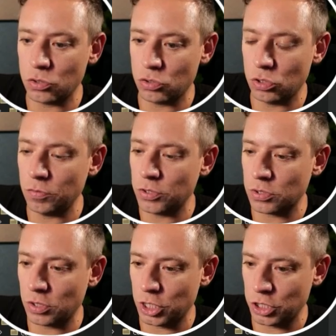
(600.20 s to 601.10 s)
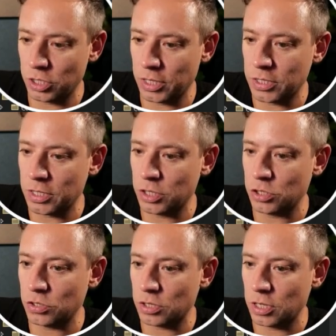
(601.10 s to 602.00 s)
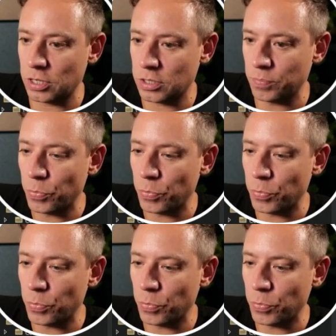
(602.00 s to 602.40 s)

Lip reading: Service Collection Extensions class.